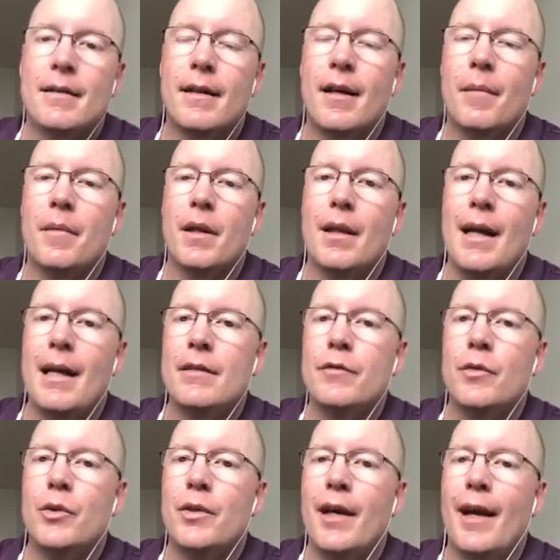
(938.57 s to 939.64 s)
The last
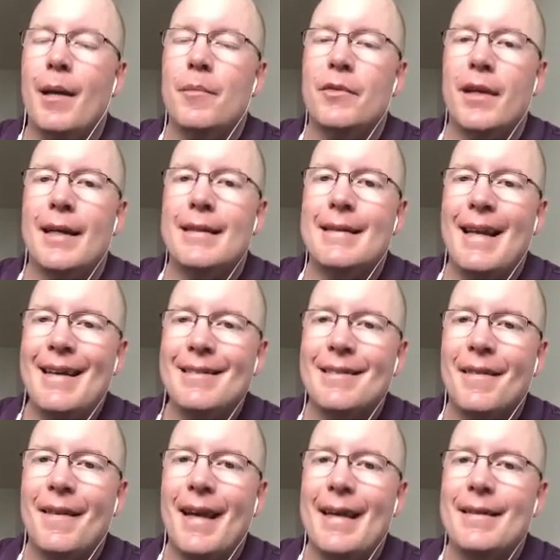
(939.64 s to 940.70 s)
few times I
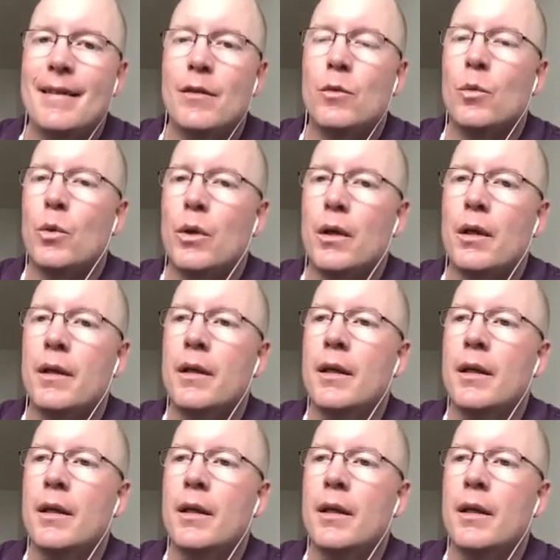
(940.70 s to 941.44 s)
tested that, didn't work.